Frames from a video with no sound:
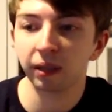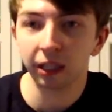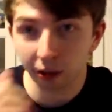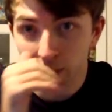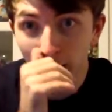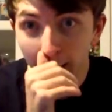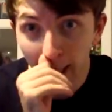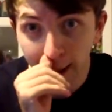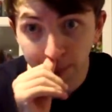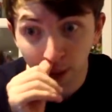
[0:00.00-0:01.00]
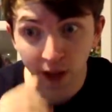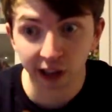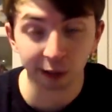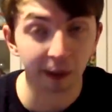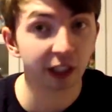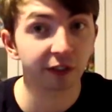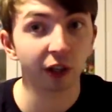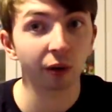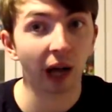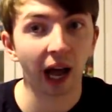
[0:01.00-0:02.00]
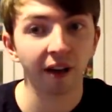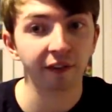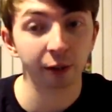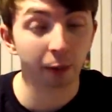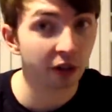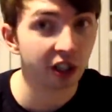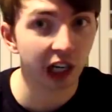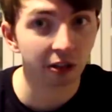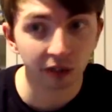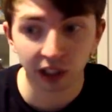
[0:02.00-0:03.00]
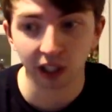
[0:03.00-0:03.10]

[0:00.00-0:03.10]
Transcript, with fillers: in the U K as much, especially if you don't have sports channels.